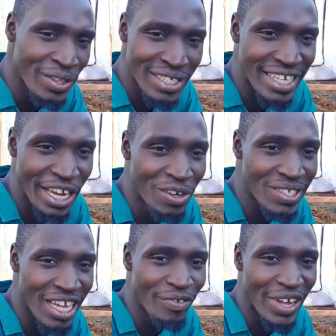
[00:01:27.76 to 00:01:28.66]
all this kind of
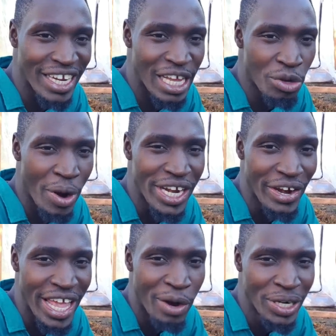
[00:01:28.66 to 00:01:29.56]
stuff, and guys were
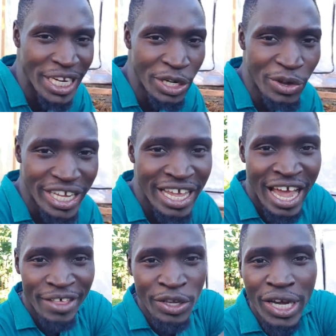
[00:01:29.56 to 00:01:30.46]
wondering, hey, what are you doing?
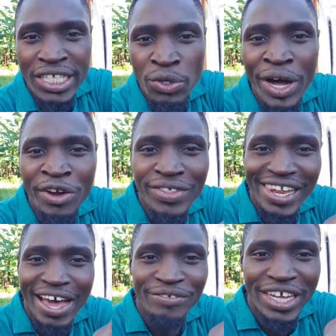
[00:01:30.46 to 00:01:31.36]
I think you can see one of the
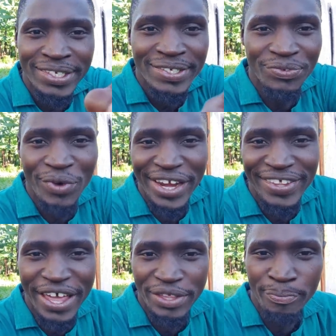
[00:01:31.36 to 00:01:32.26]
larvae nests right
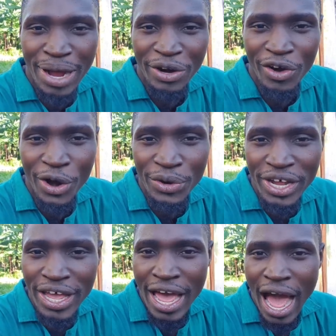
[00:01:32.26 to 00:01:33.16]
there in the background.
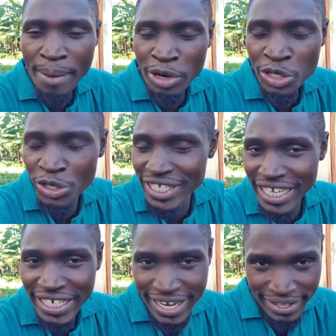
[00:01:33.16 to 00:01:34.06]
I'm not using
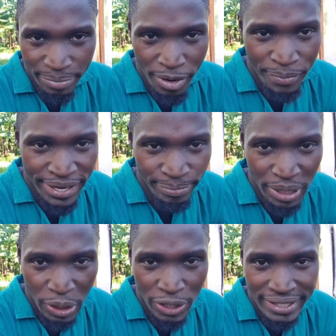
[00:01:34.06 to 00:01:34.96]
it at the moment
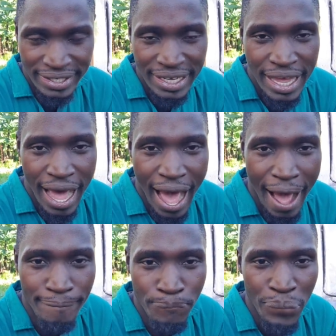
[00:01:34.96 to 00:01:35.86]
because
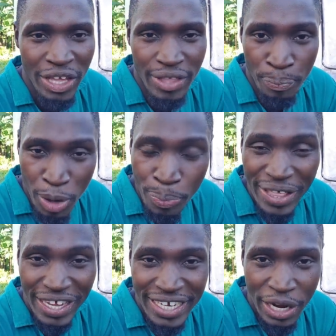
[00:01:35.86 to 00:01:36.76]
um, the pupa
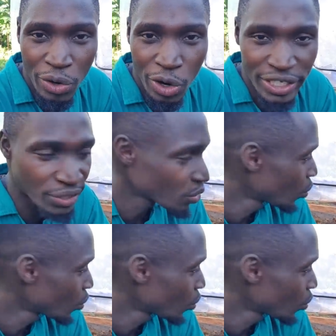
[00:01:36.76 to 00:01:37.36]
that I got